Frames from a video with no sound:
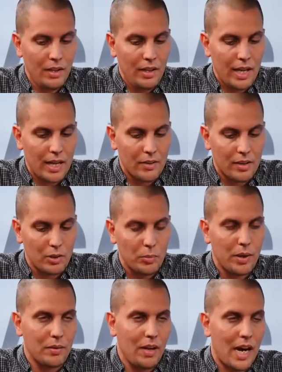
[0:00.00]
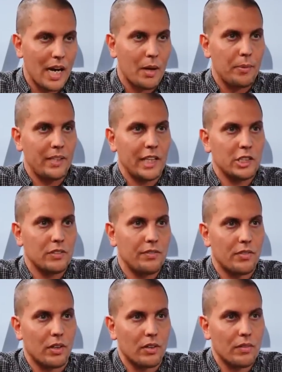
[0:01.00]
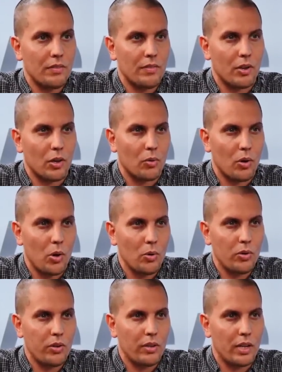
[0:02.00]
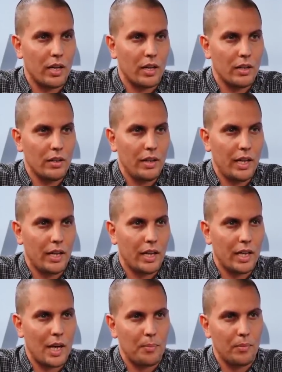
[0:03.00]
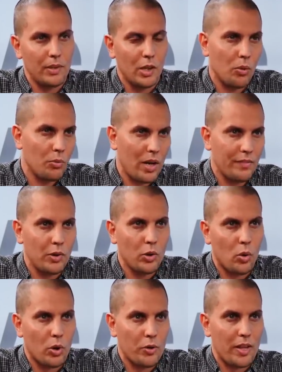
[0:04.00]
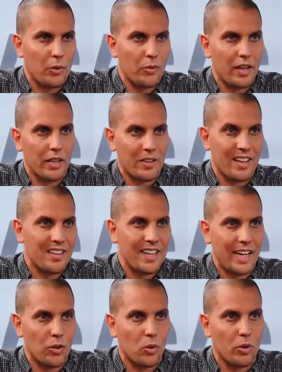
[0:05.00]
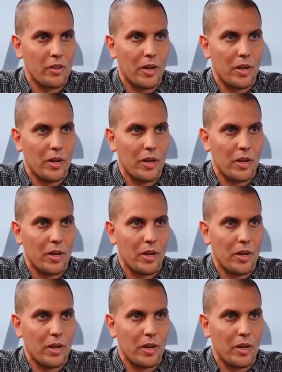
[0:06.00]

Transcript: has a little bit higher potential for growth a few quarters out, say 6 to 8 quarters out?